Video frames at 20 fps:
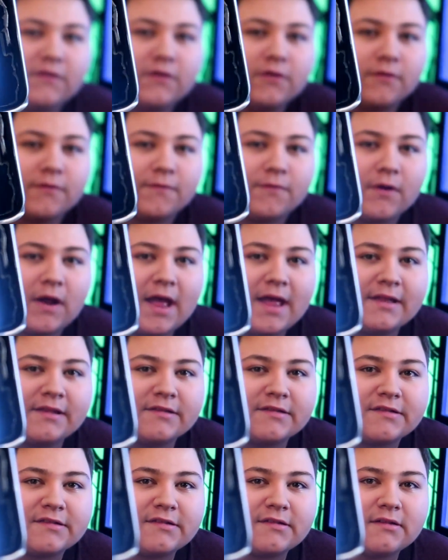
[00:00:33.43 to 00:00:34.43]
to your
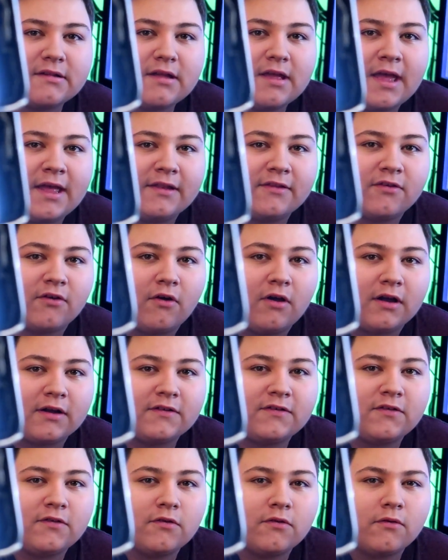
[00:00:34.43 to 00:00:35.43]
friends and talk
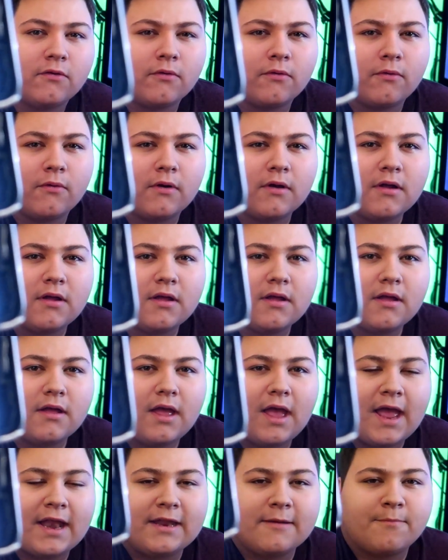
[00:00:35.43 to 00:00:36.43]
to
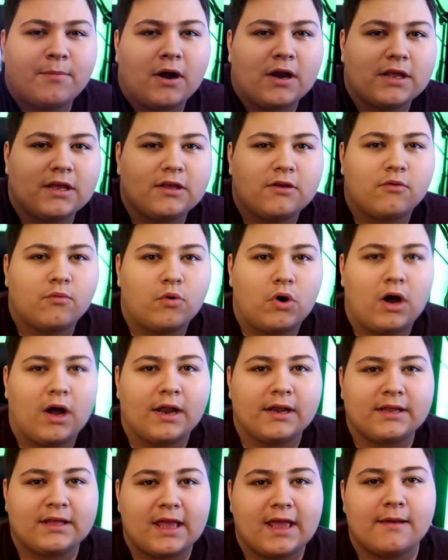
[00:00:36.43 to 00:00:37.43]
anybody you
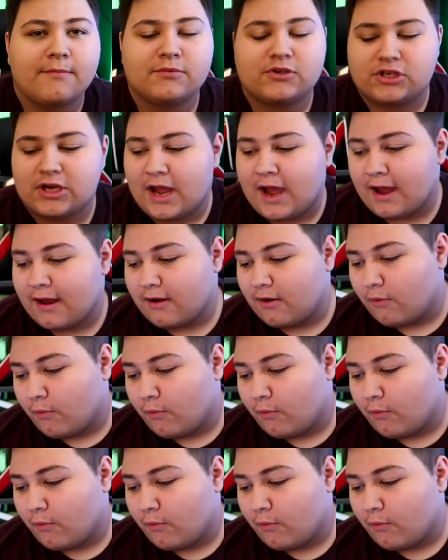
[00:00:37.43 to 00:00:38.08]
want, game chat,